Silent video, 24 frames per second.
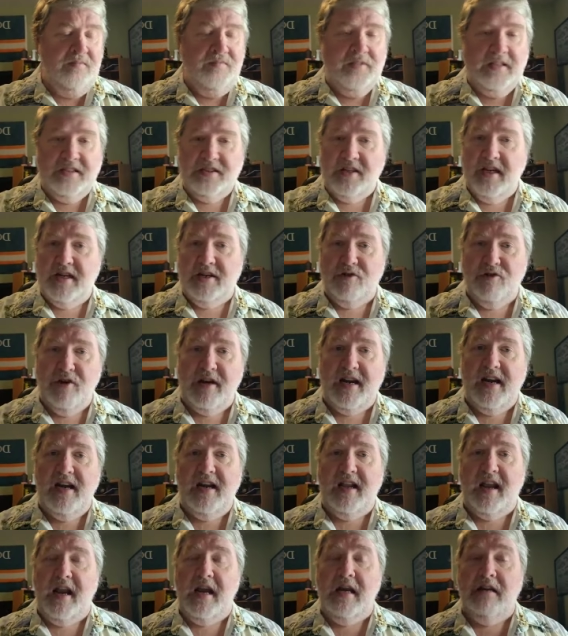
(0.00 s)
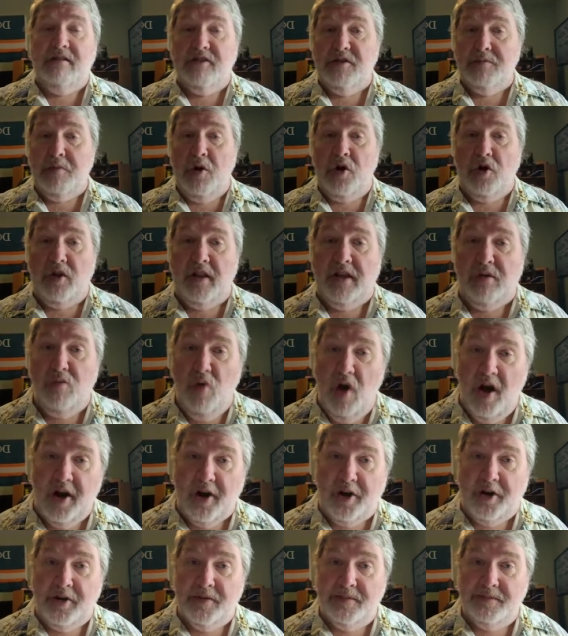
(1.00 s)
It's like drinking a can of sparkling
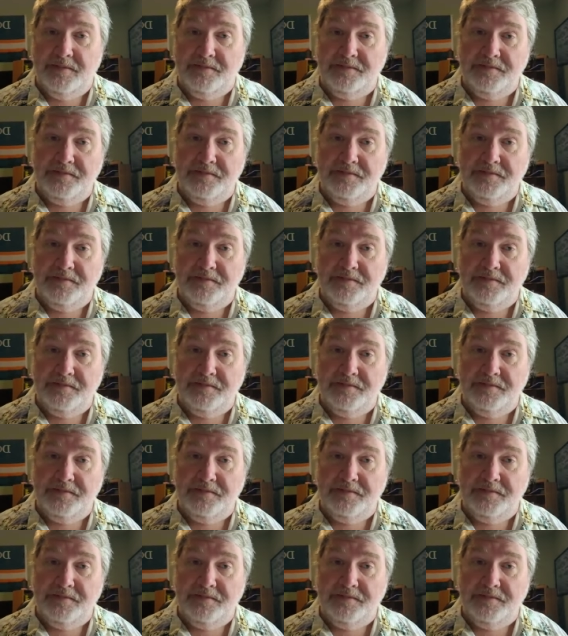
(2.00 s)
water